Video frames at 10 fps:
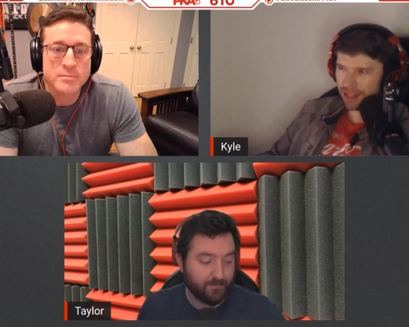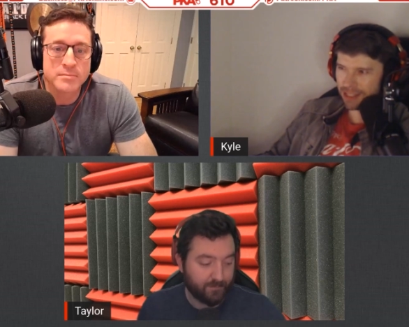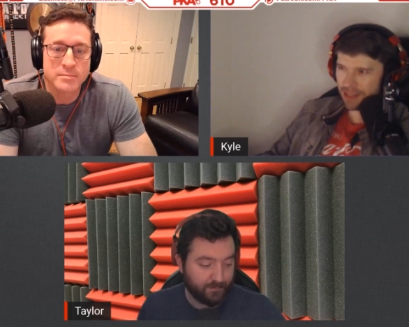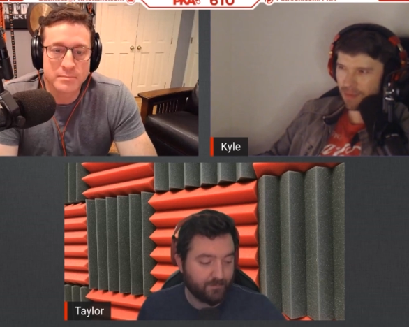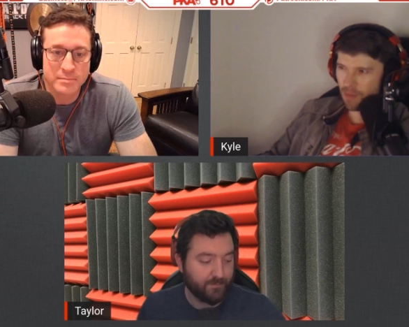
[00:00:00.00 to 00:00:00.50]

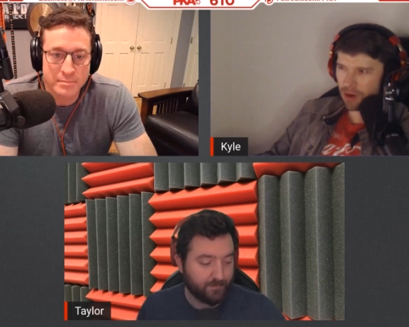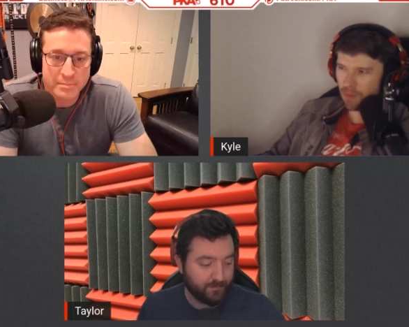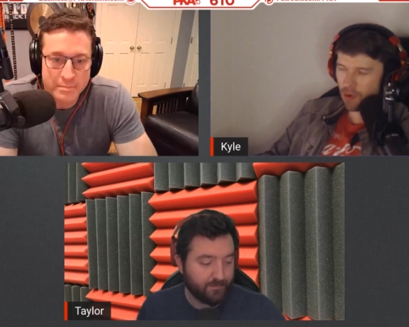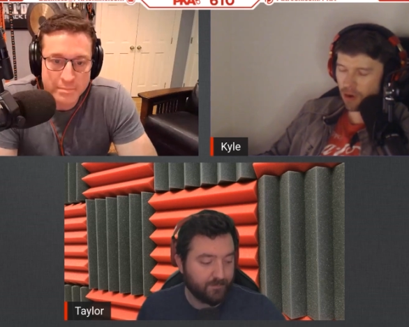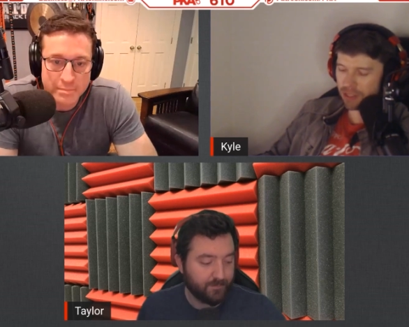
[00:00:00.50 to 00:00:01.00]
Speaker 1: someone
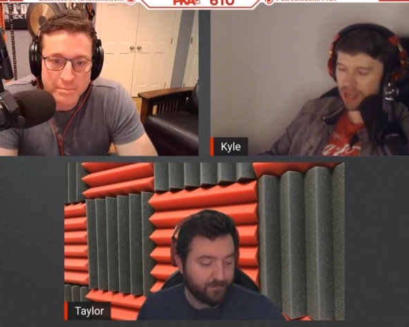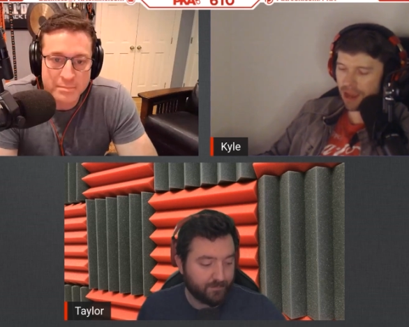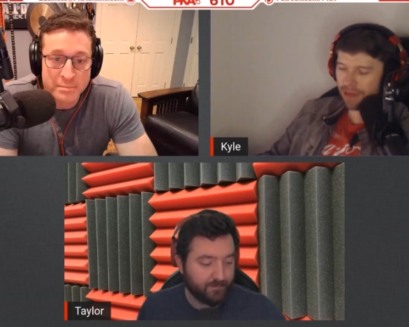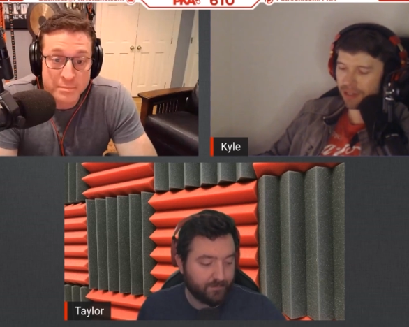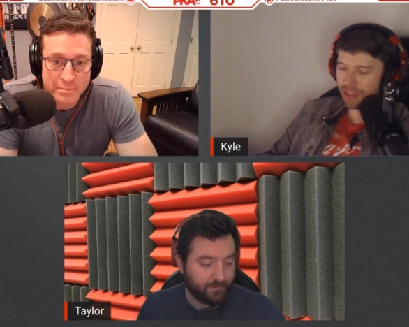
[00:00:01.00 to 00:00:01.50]
important to have an
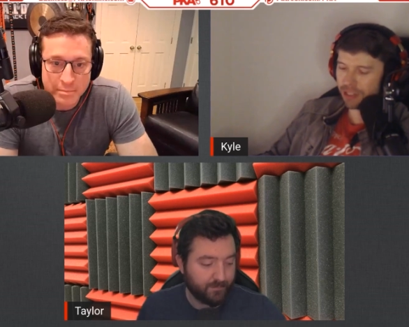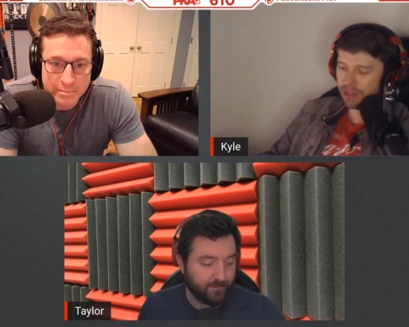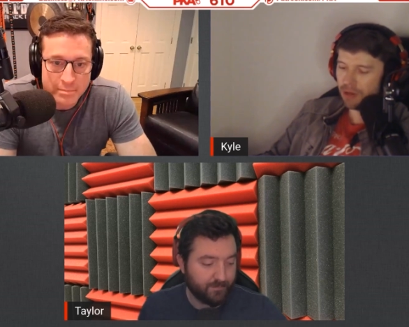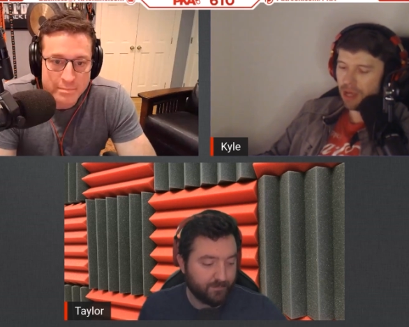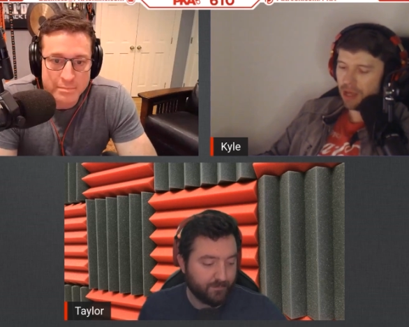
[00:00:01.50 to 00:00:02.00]
issue.
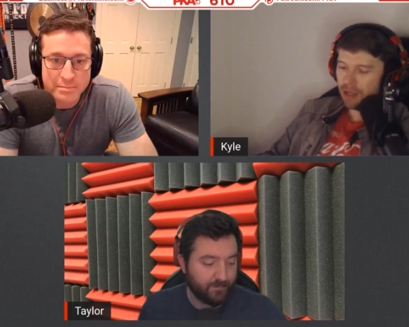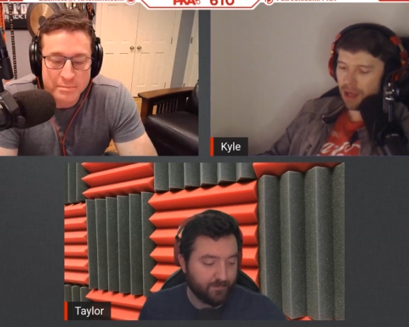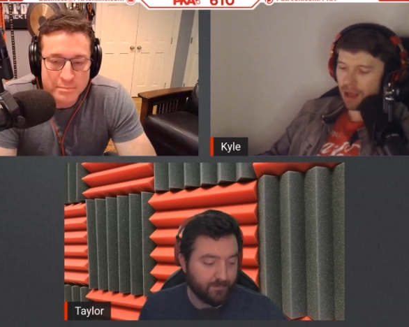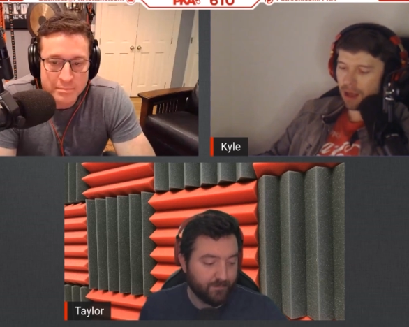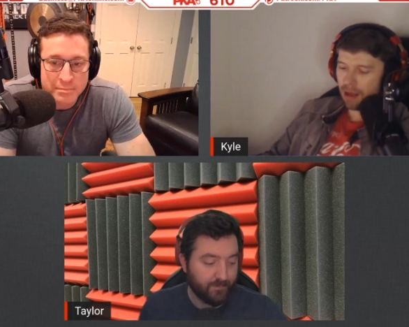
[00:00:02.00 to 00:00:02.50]

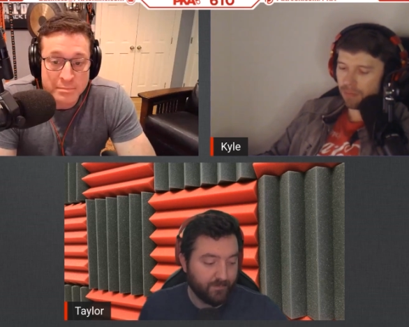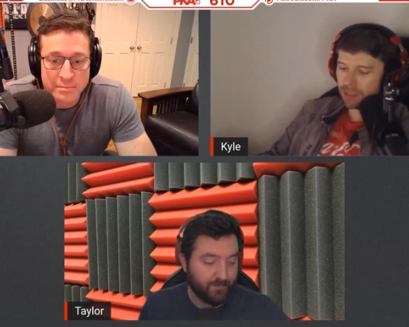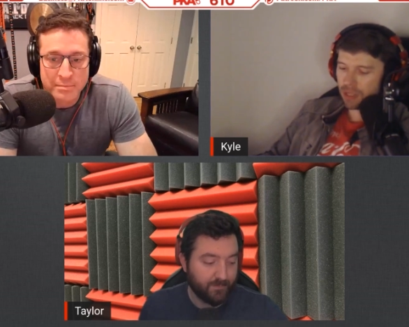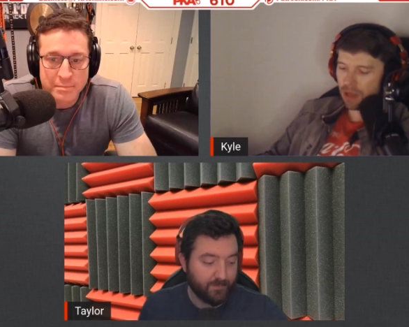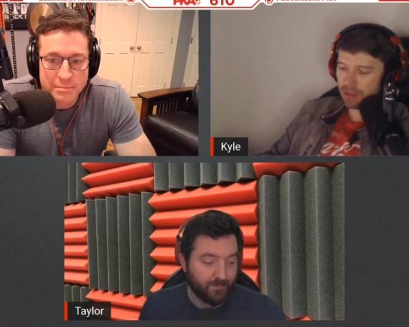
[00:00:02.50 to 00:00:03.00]

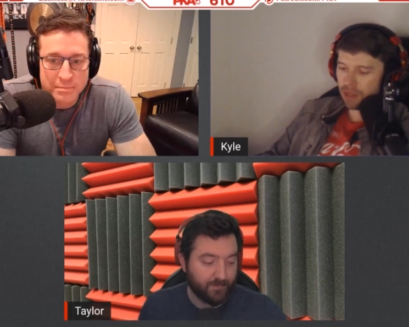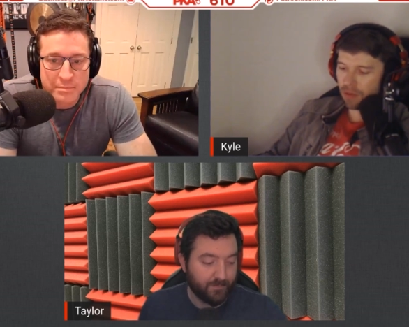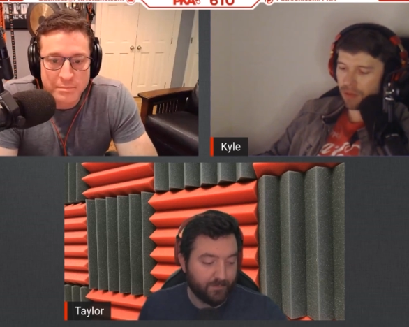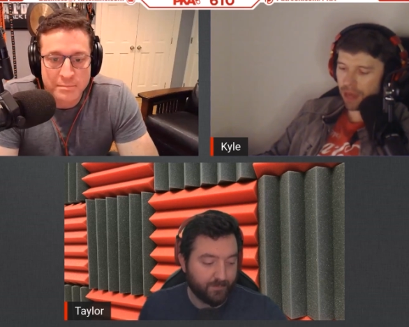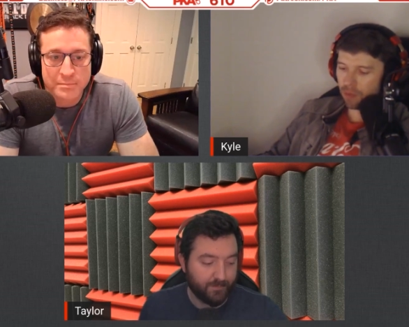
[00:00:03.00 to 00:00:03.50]
So
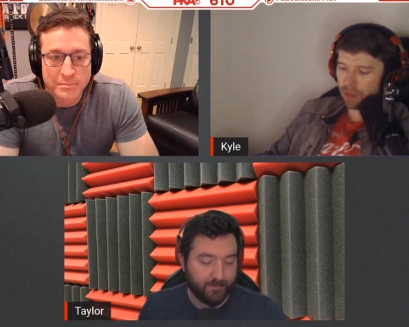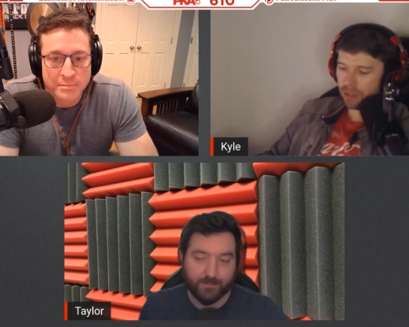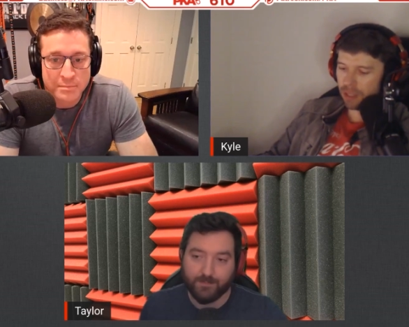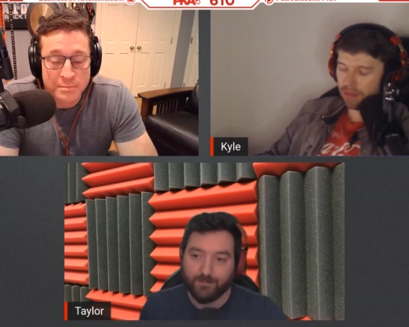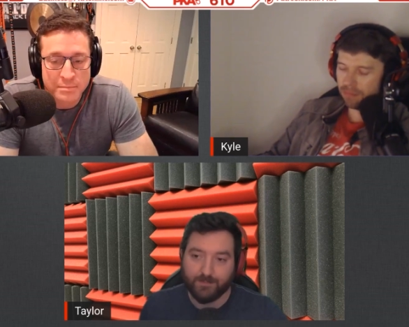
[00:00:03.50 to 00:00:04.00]
that
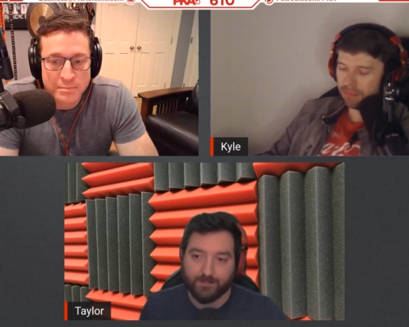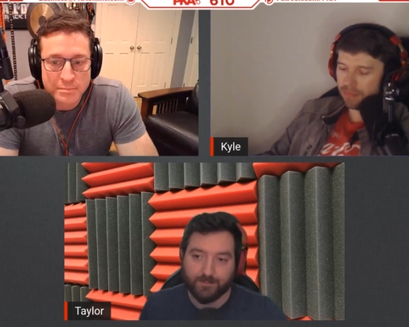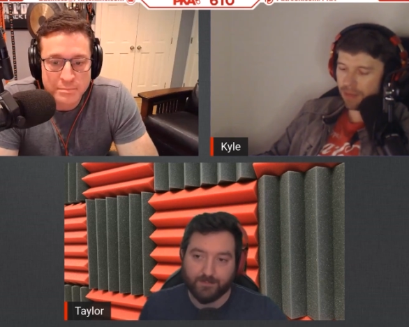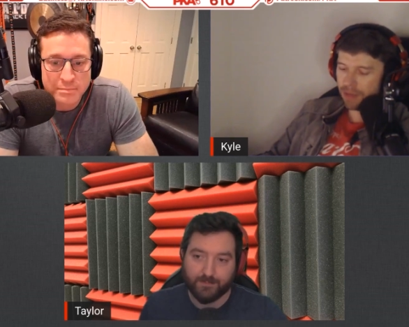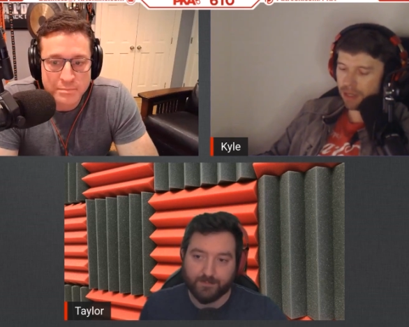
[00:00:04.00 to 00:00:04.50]
will that'll be
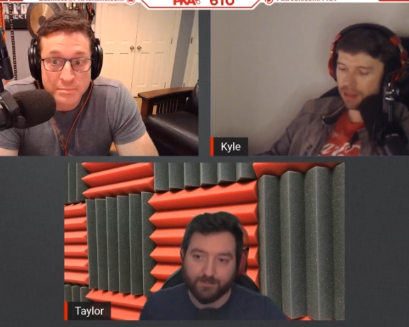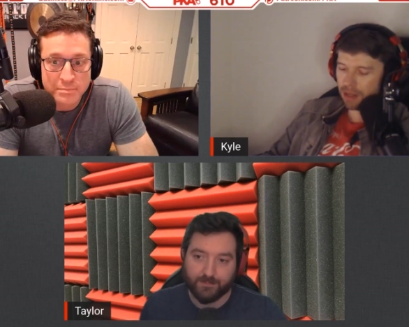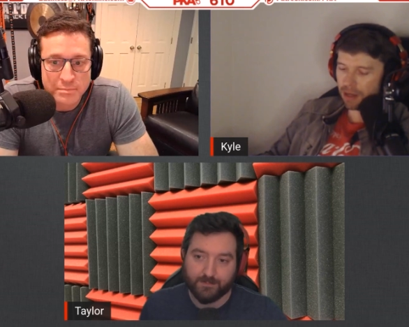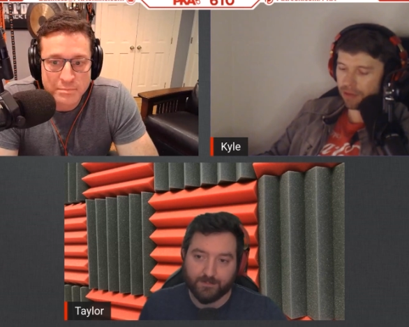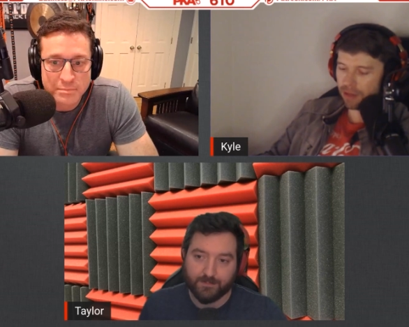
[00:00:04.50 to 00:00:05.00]
a good thing, I think,